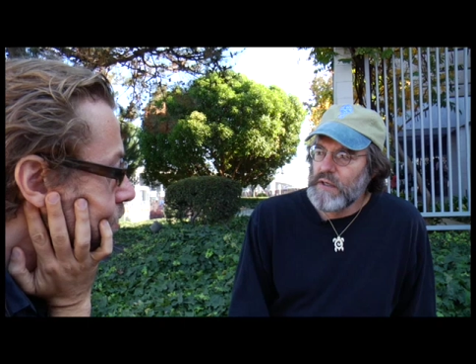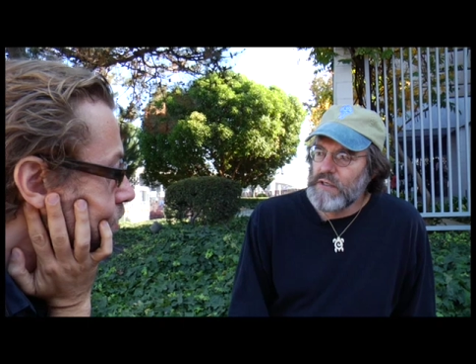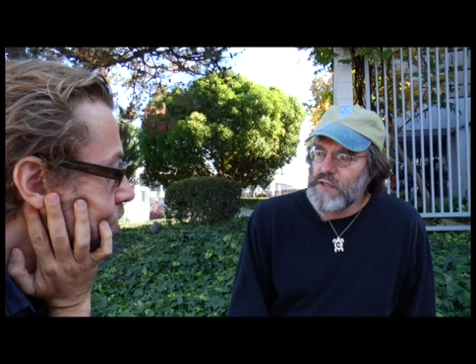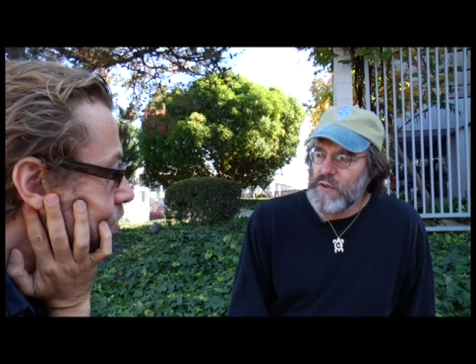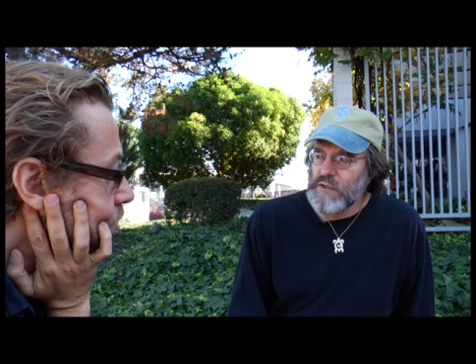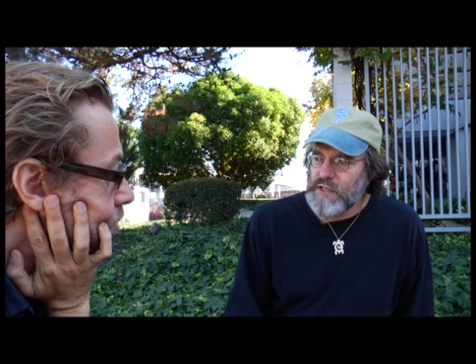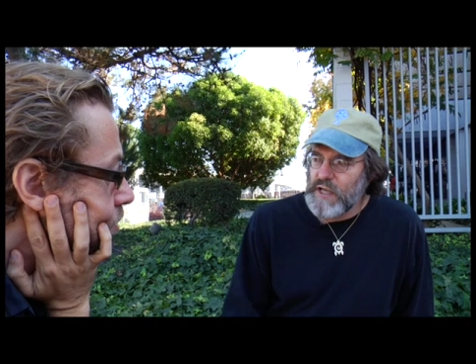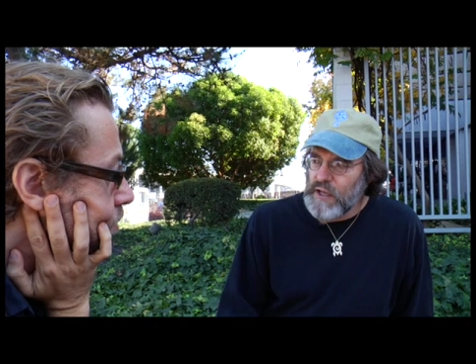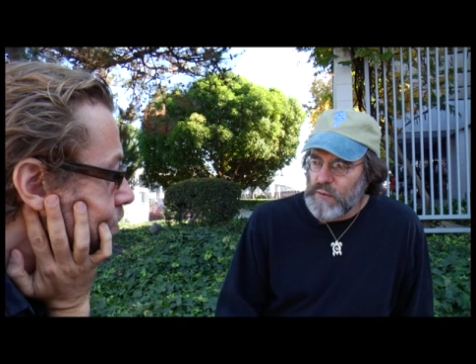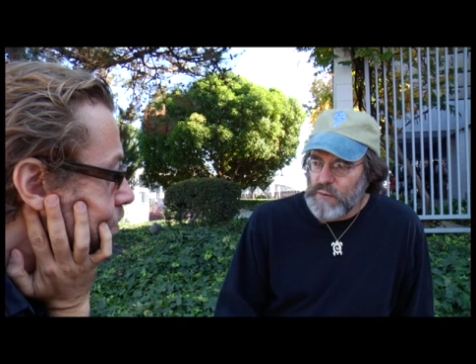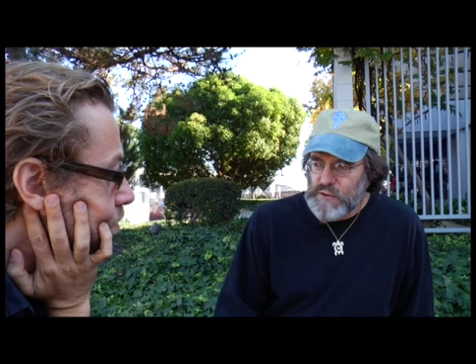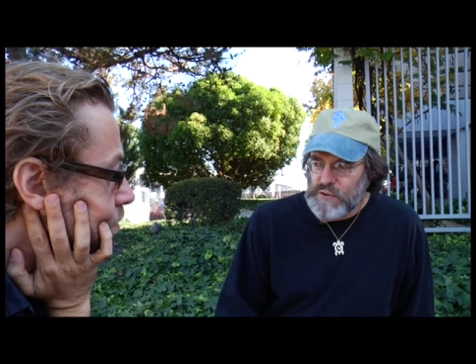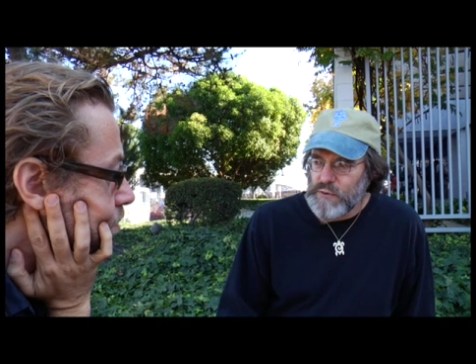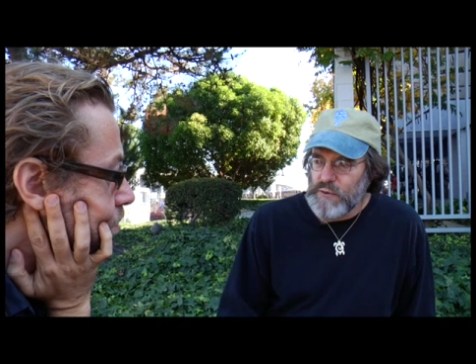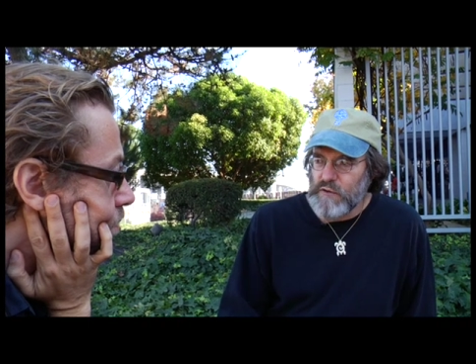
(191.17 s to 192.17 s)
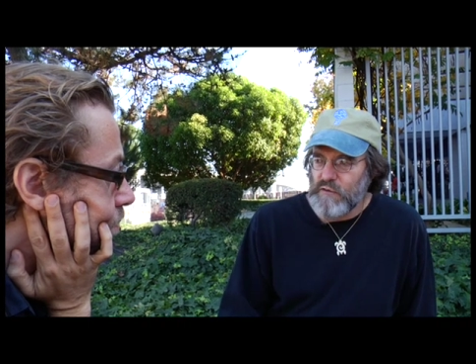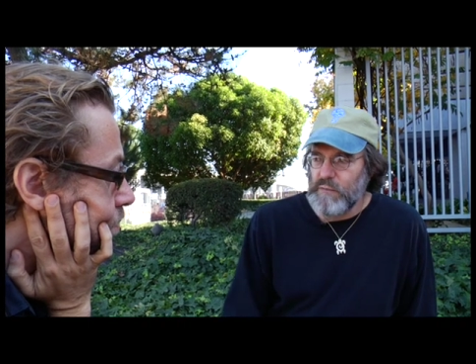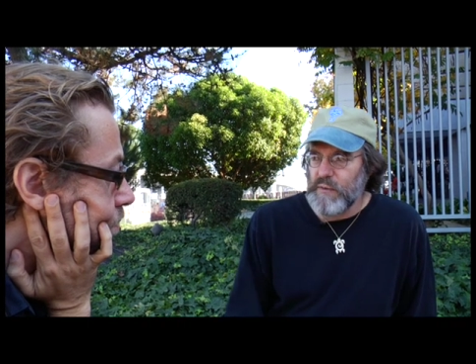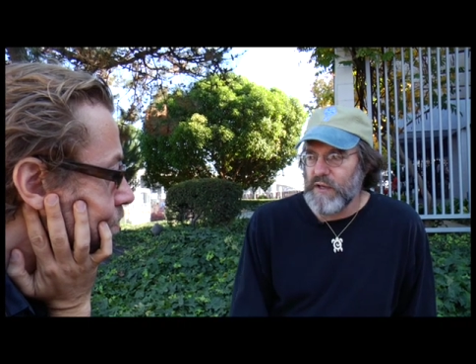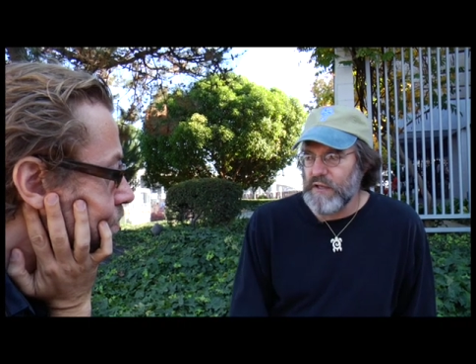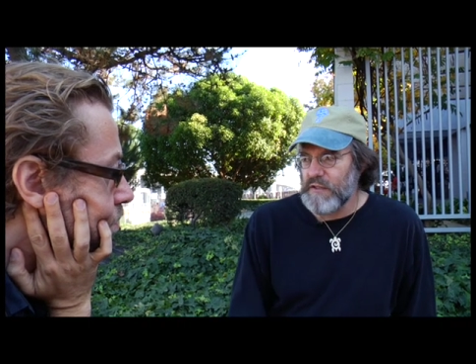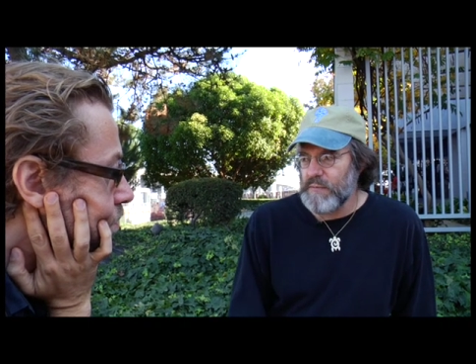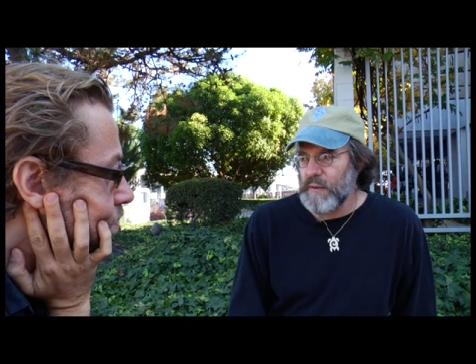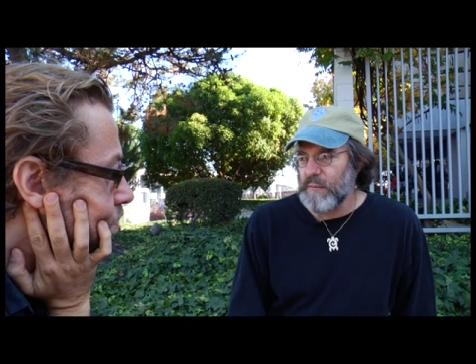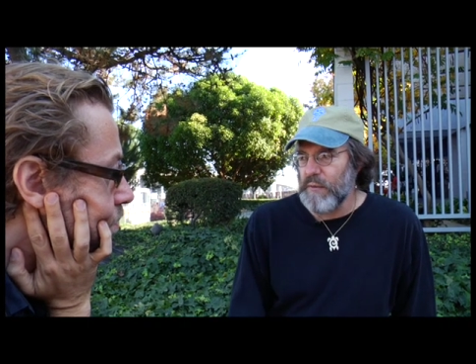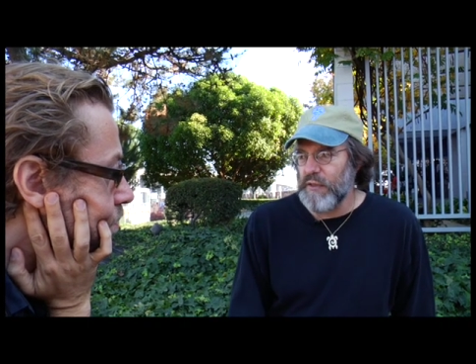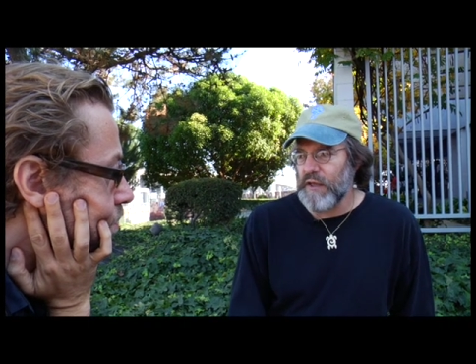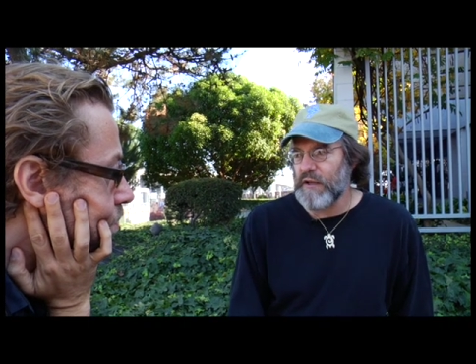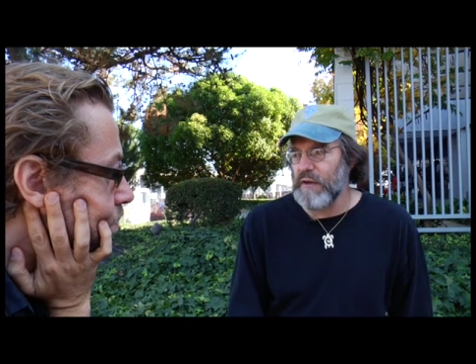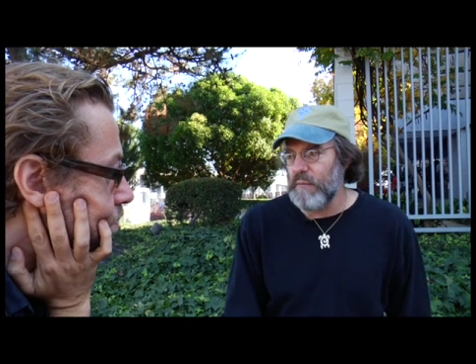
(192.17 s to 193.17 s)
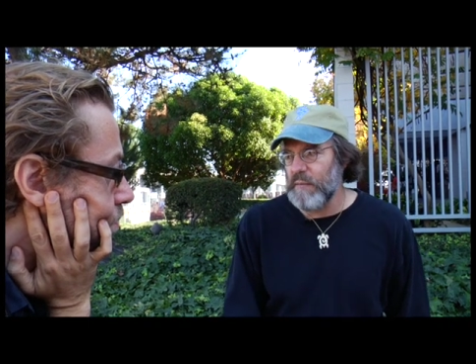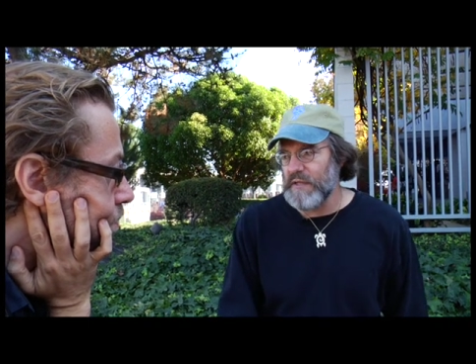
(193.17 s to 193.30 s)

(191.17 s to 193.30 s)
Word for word: So it's counterintuitive because people think, oh,